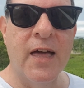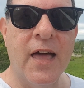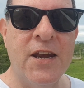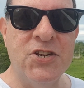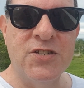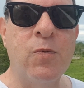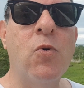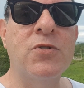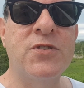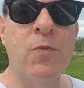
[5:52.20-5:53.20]
And he just
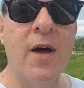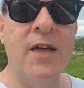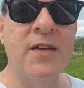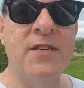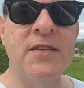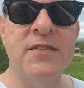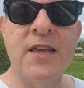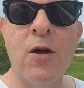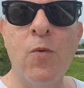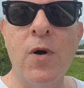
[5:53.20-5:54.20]
walked away. He didn't
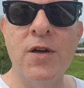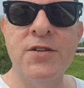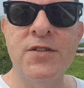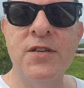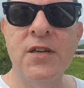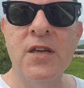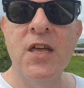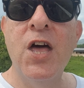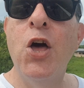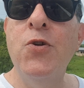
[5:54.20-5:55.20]
say a word.
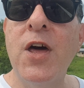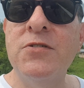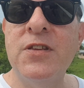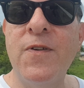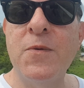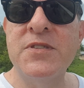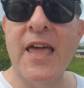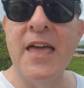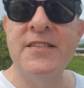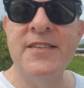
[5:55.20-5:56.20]
Who knows if he was
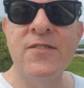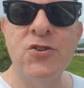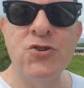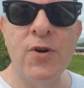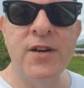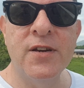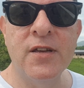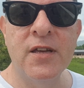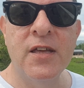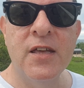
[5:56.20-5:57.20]
casing the joint?
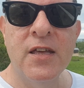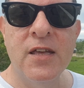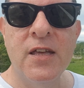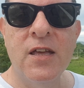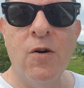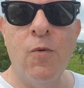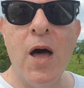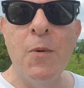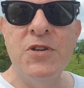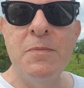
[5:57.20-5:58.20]

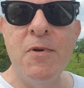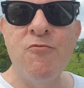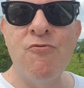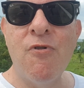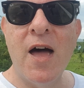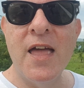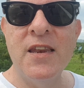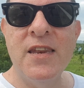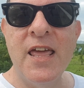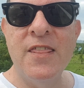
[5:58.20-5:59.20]
Why would he be right
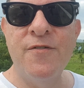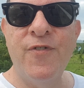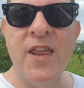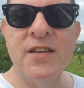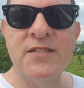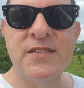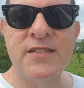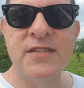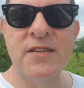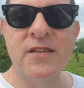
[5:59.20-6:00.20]
near the
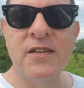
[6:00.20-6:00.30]
fence?